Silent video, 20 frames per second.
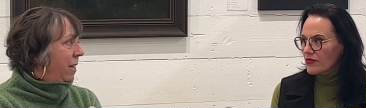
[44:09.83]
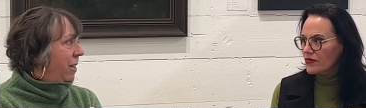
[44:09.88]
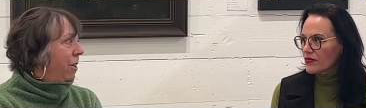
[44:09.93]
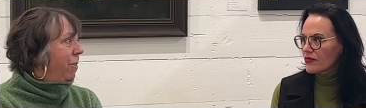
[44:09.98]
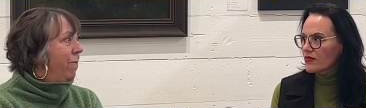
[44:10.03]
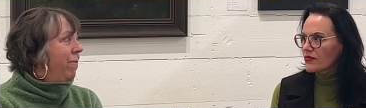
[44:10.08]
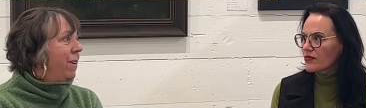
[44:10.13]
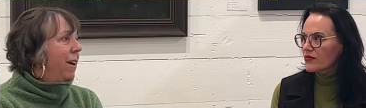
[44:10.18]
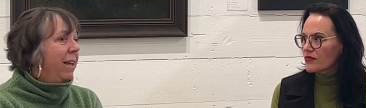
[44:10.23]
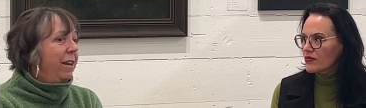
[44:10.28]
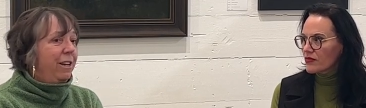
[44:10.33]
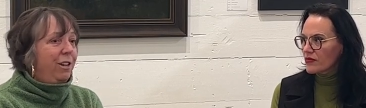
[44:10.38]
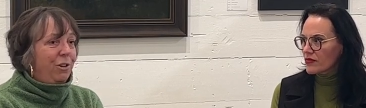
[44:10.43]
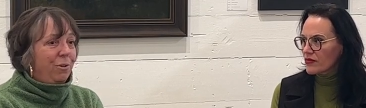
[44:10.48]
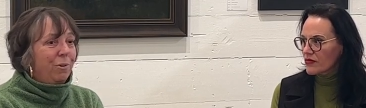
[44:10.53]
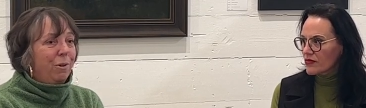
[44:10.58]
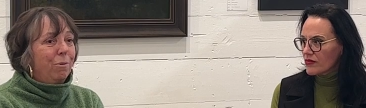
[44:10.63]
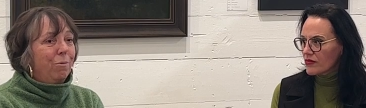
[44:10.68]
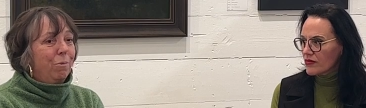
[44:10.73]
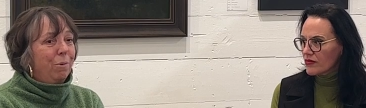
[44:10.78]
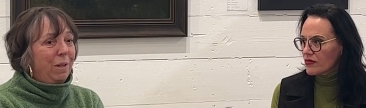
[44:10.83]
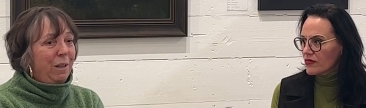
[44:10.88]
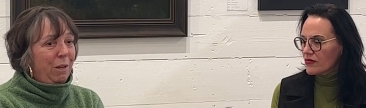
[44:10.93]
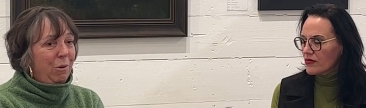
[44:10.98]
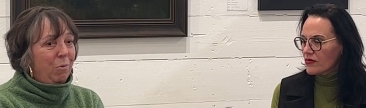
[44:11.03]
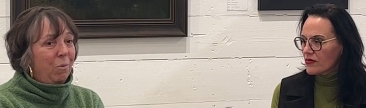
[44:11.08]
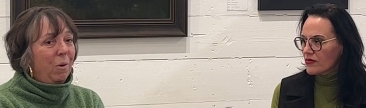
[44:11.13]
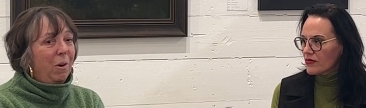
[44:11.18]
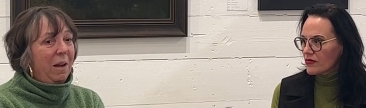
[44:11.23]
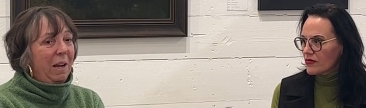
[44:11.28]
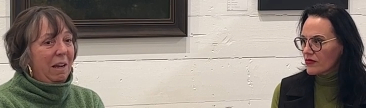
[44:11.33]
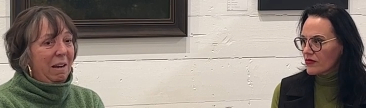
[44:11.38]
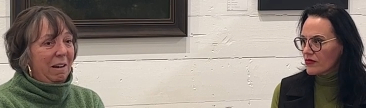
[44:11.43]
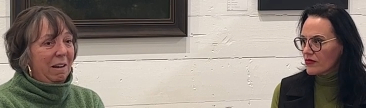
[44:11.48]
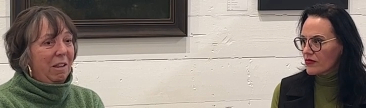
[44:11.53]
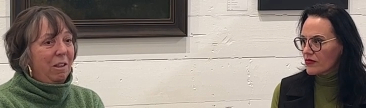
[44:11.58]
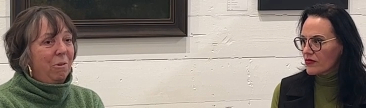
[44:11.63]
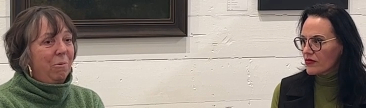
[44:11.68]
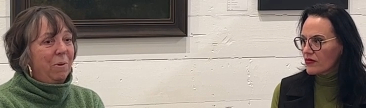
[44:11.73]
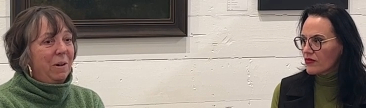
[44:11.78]
Speaker 1: you've got to do it really right.
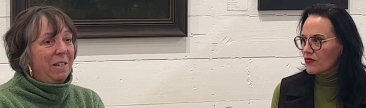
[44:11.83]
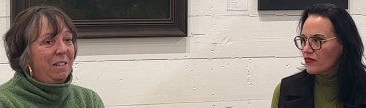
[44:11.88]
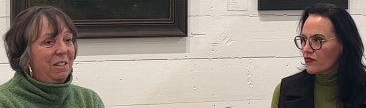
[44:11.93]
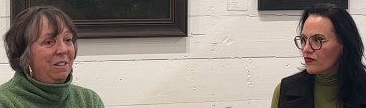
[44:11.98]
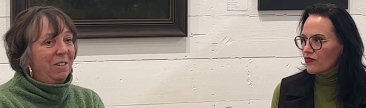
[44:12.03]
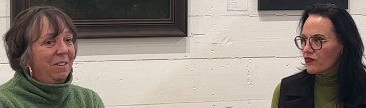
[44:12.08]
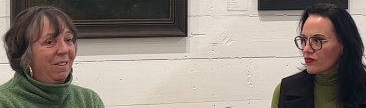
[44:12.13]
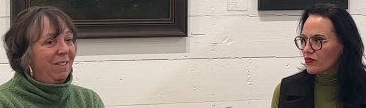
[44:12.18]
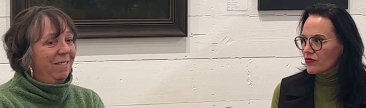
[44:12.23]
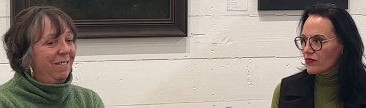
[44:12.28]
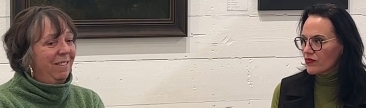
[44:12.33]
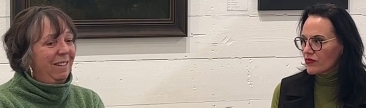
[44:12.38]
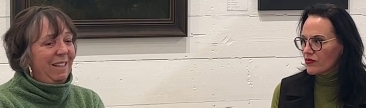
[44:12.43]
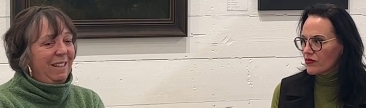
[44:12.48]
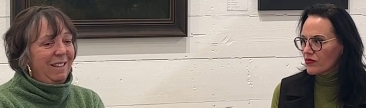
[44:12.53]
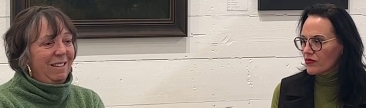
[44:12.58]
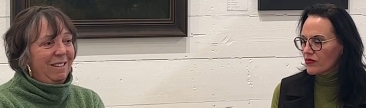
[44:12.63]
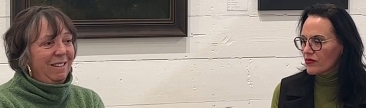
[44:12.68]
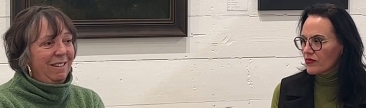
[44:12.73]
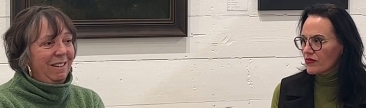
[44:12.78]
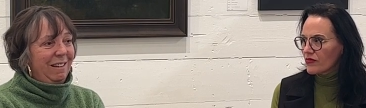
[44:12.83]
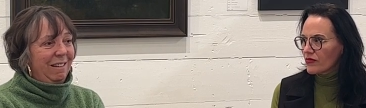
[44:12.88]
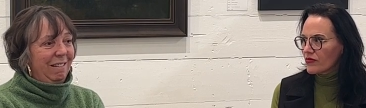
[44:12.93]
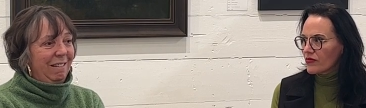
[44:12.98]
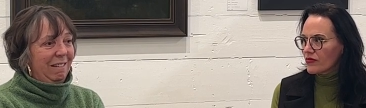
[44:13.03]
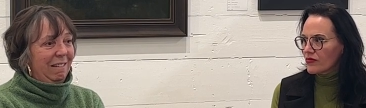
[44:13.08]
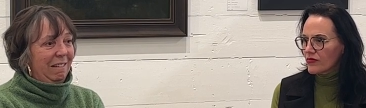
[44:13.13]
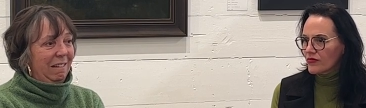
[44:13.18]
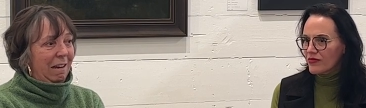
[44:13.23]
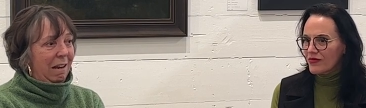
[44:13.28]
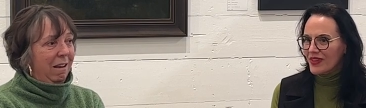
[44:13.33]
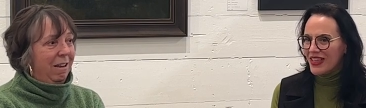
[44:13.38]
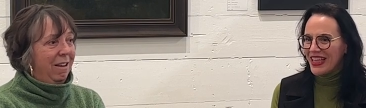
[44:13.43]
Otherwise, we'll go, yeah, that's not good.